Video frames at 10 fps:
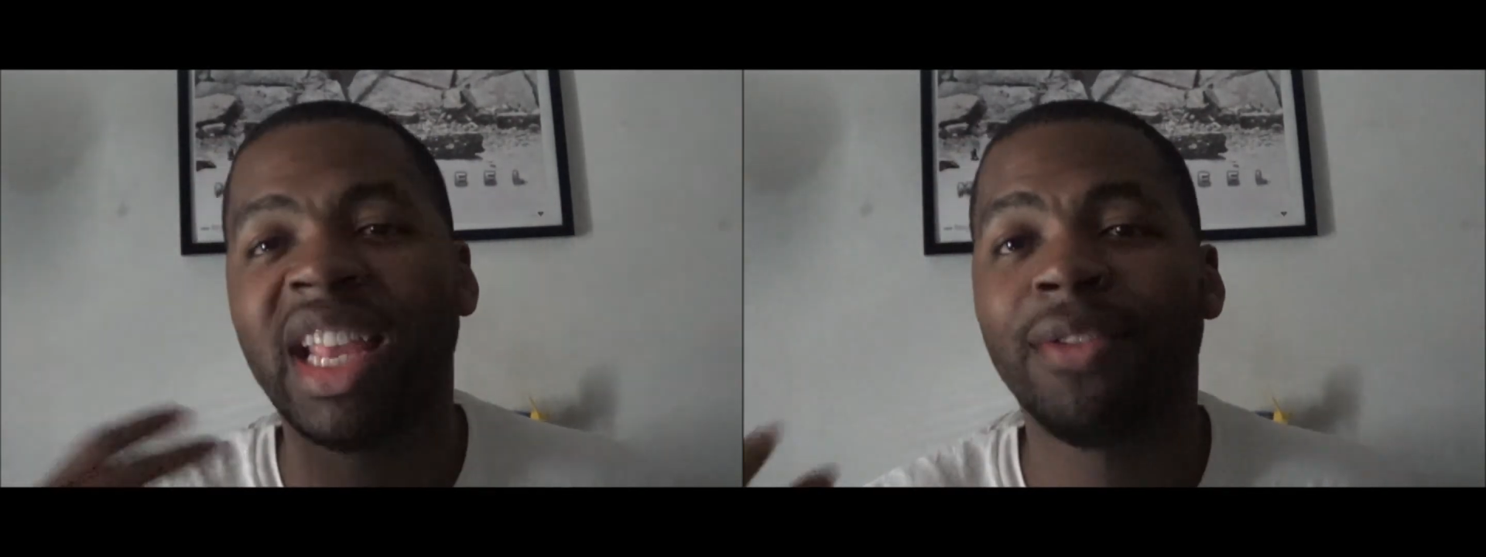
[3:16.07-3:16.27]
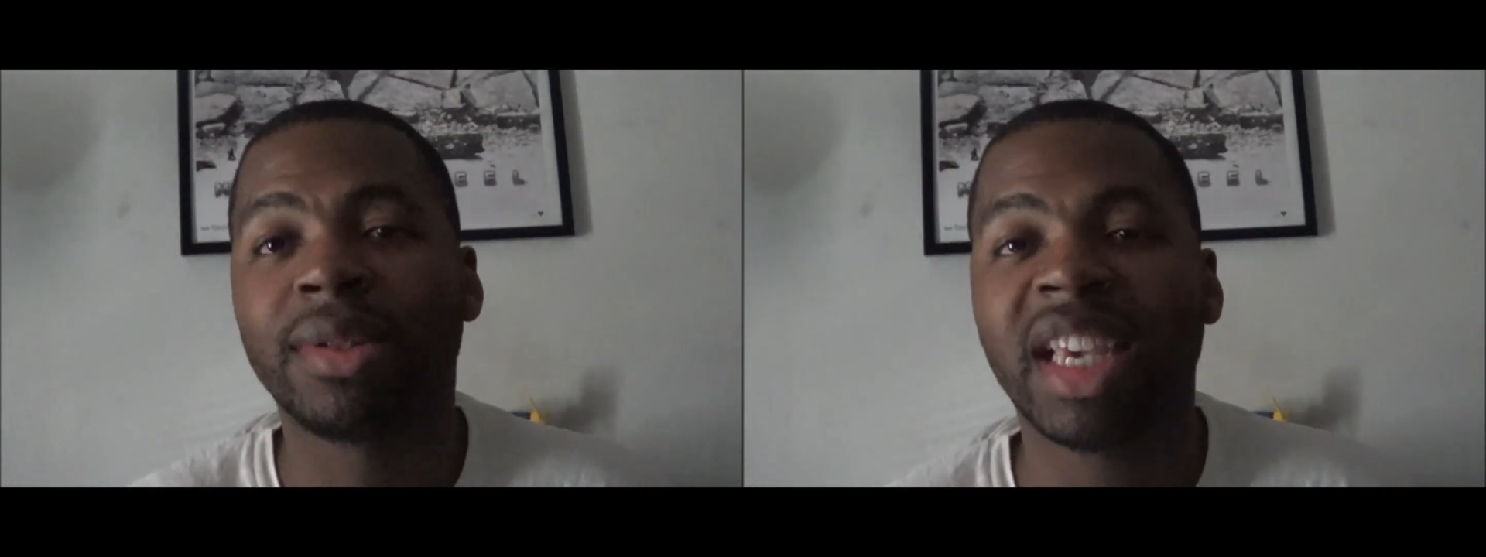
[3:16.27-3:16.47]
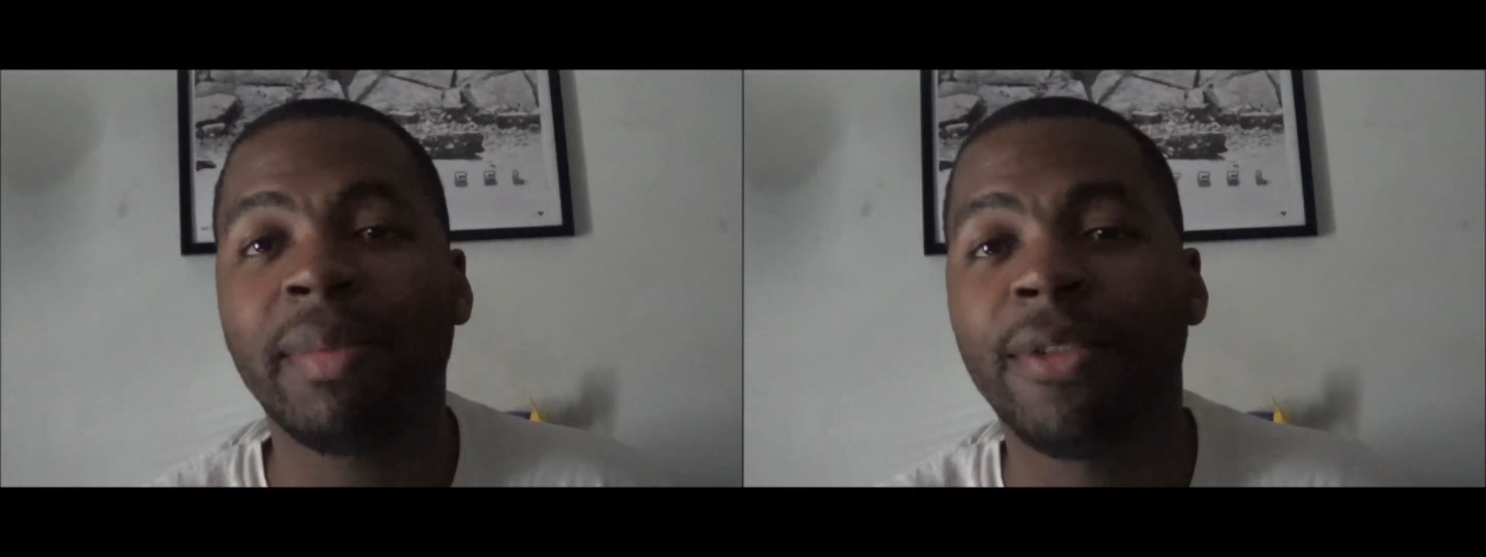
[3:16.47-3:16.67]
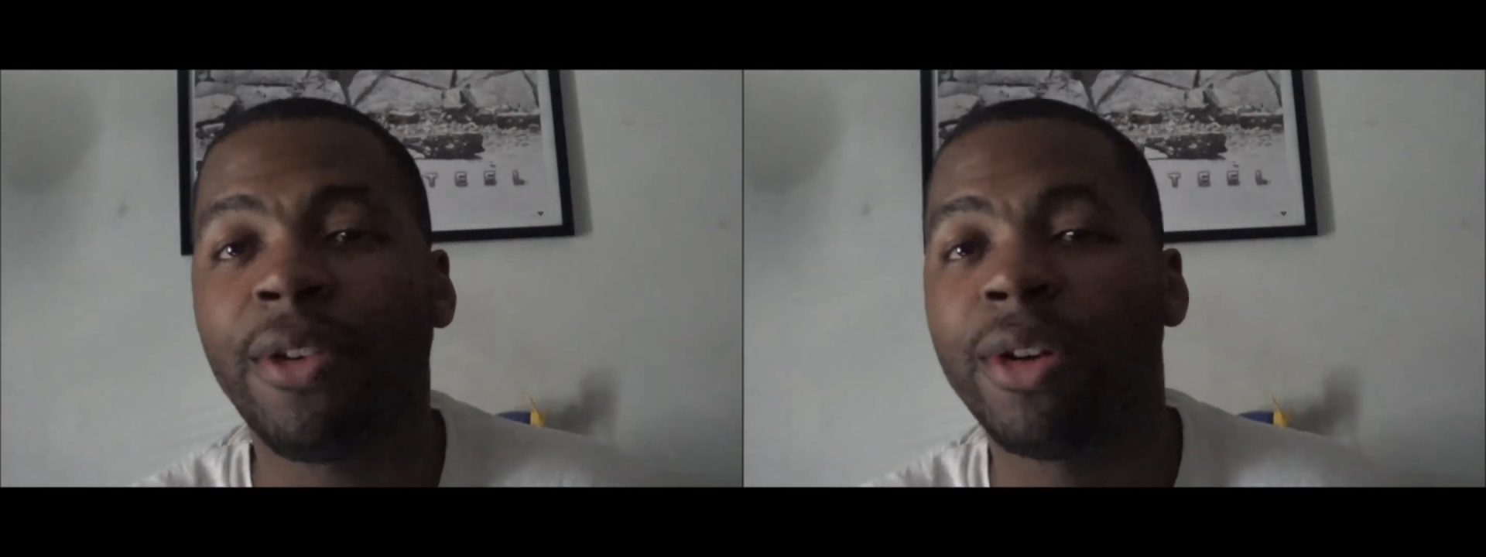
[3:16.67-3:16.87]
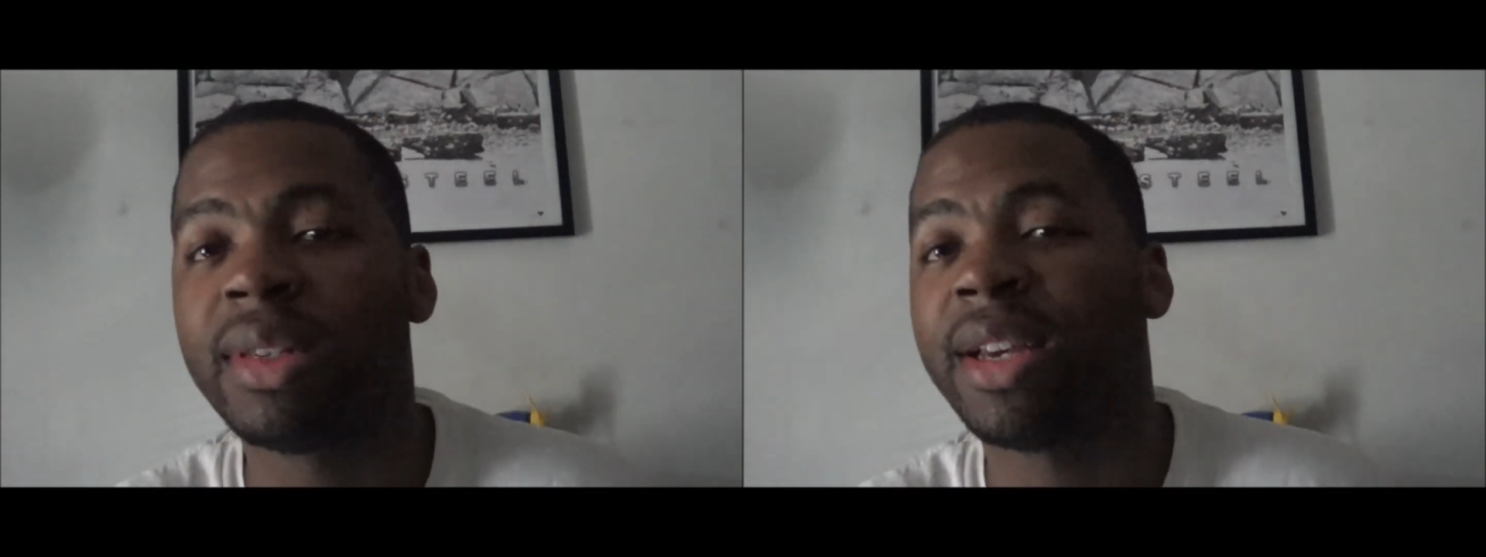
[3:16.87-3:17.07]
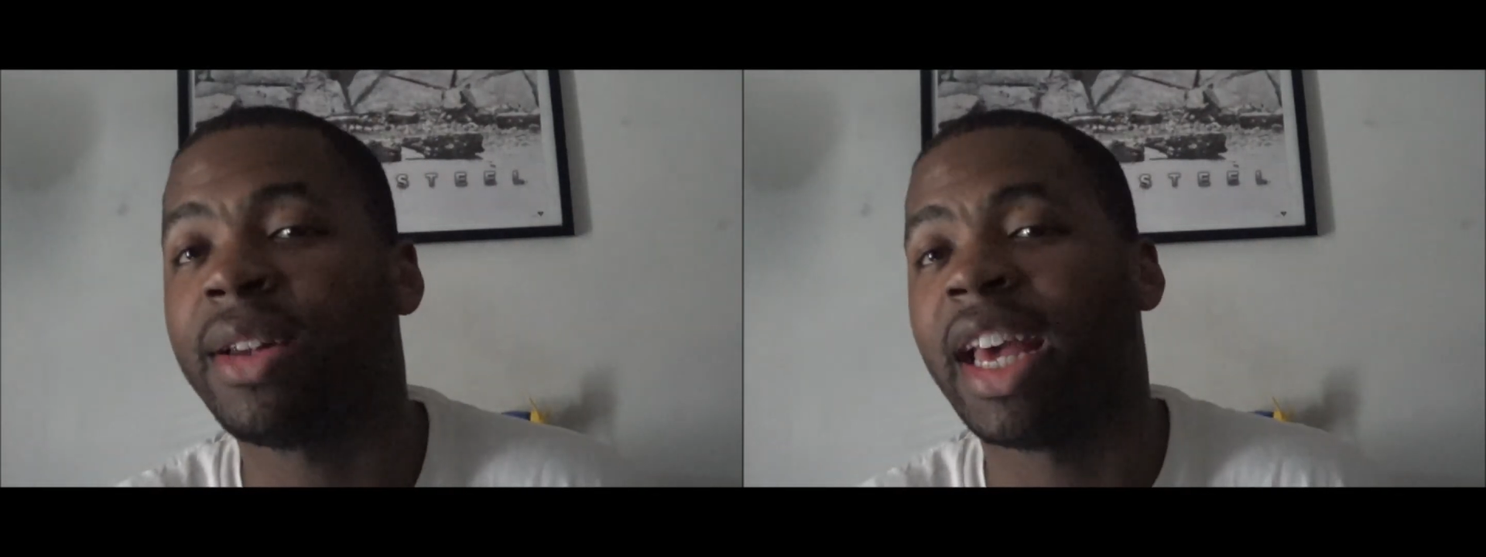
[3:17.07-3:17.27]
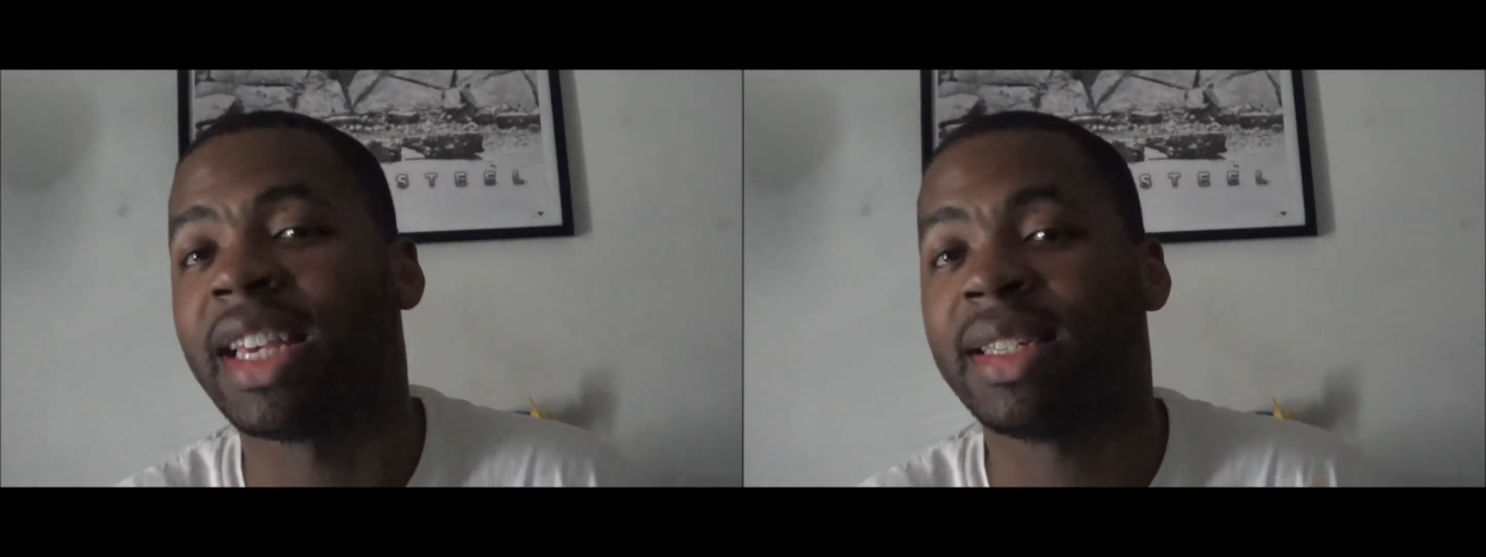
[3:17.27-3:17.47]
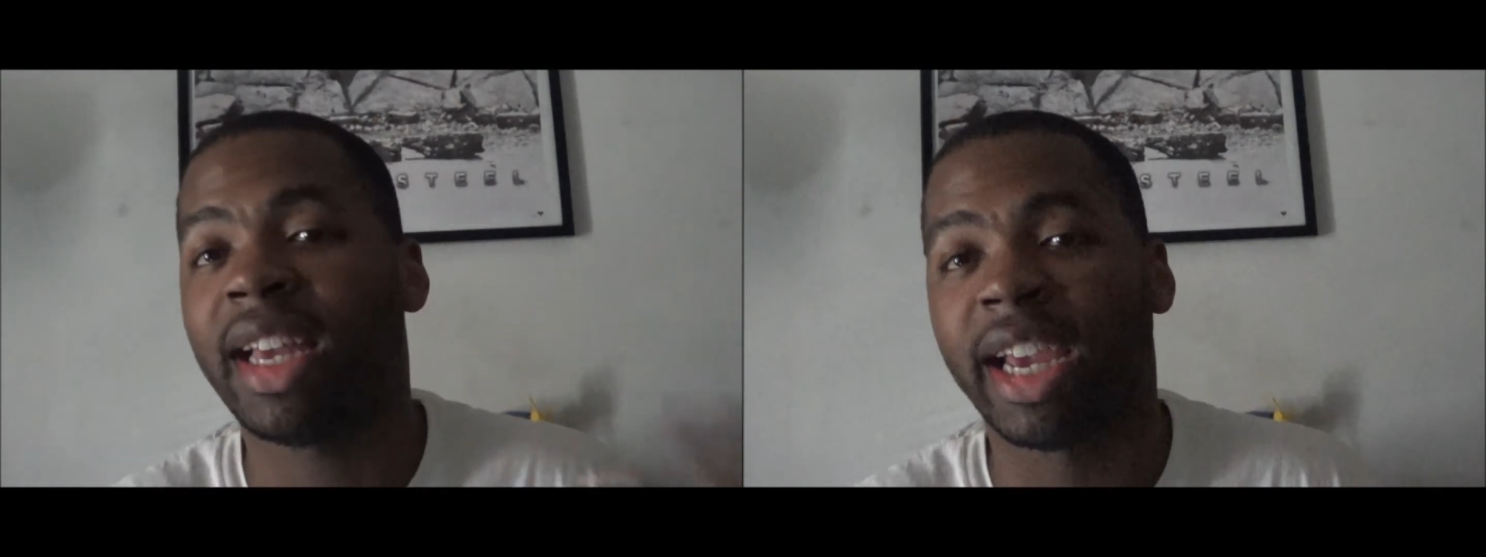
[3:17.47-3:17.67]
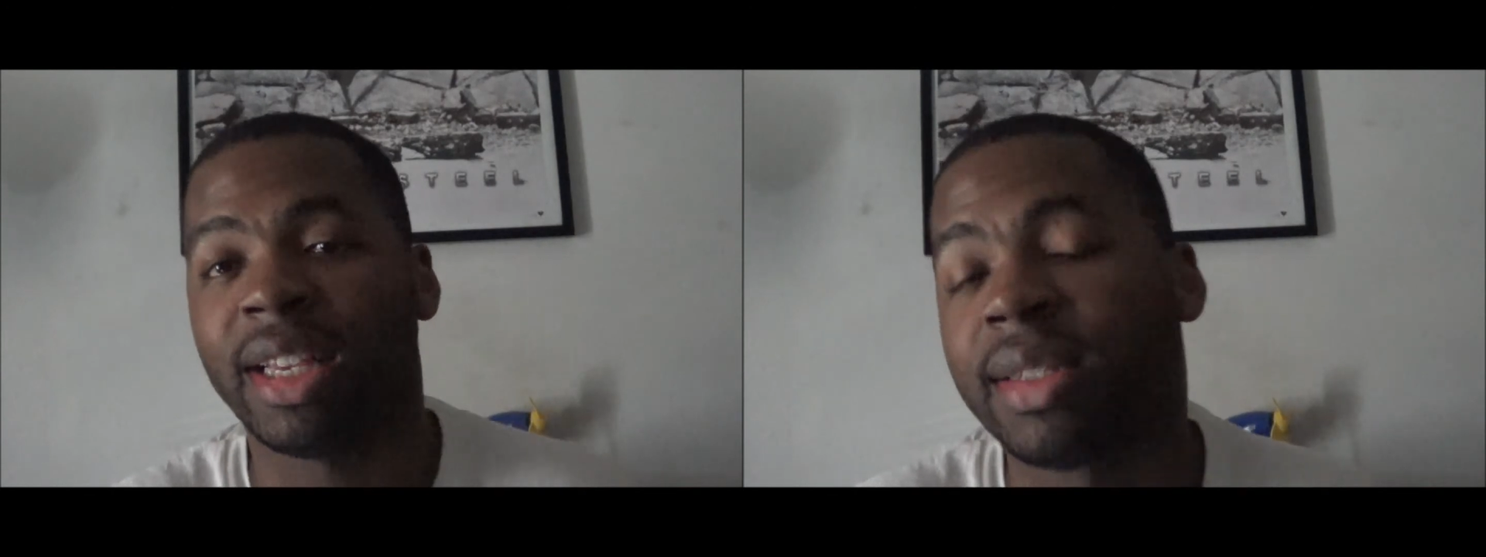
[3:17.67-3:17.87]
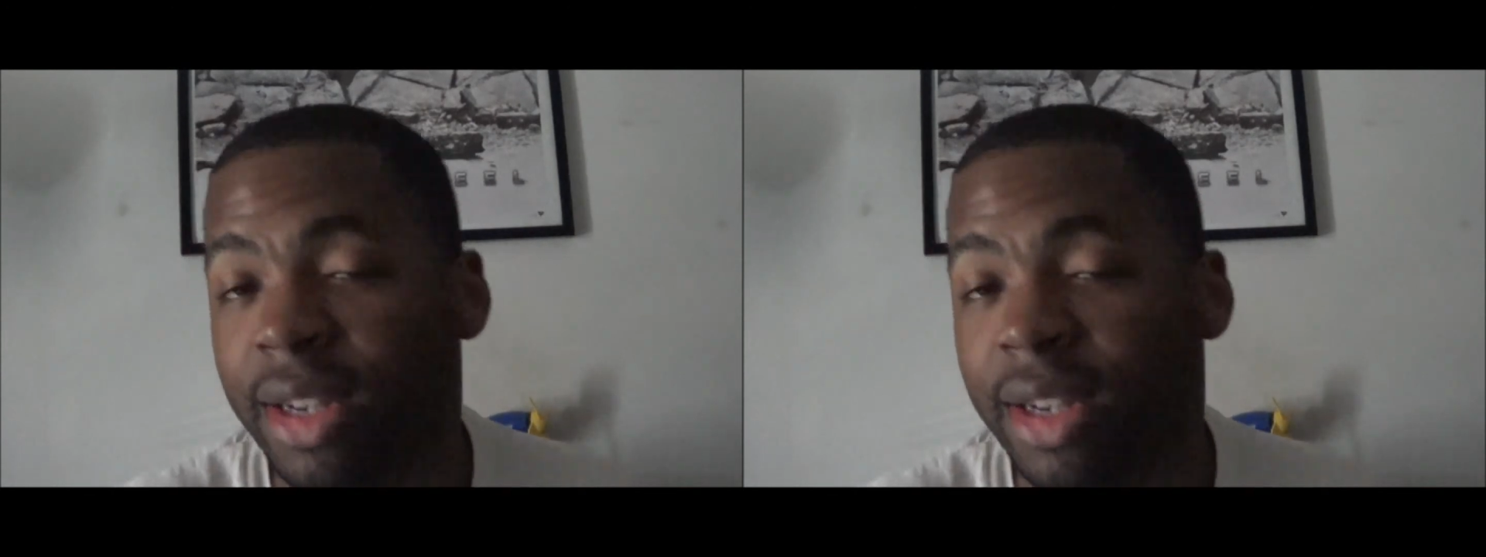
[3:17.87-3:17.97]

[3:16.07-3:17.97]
never seen before until last night.